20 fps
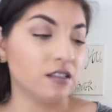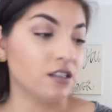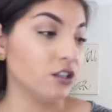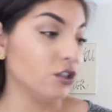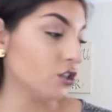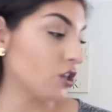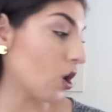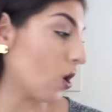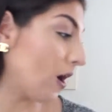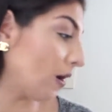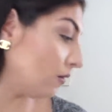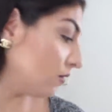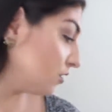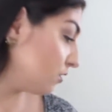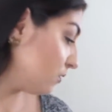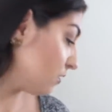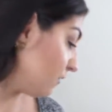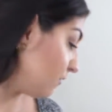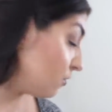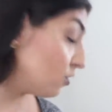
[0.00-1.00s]
So I will
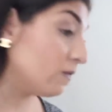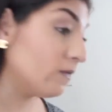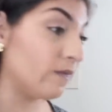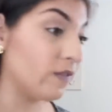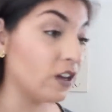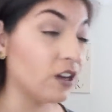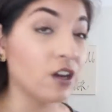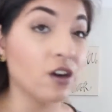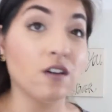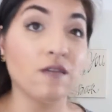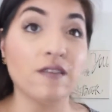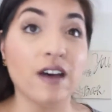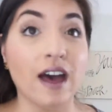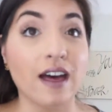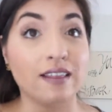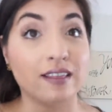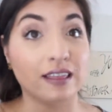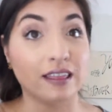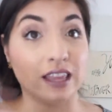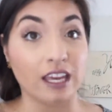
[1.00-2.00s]
do a review video of
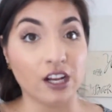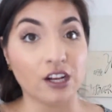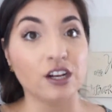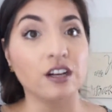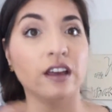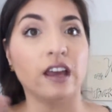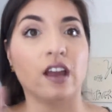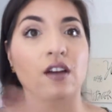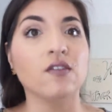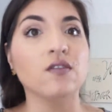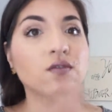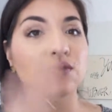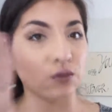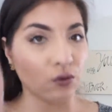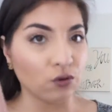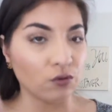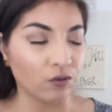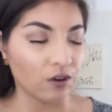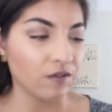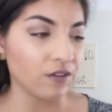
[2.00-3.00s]
that later, like a
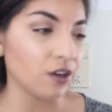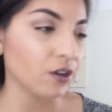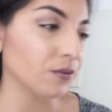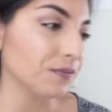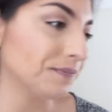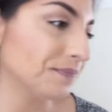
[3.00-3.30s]
full review.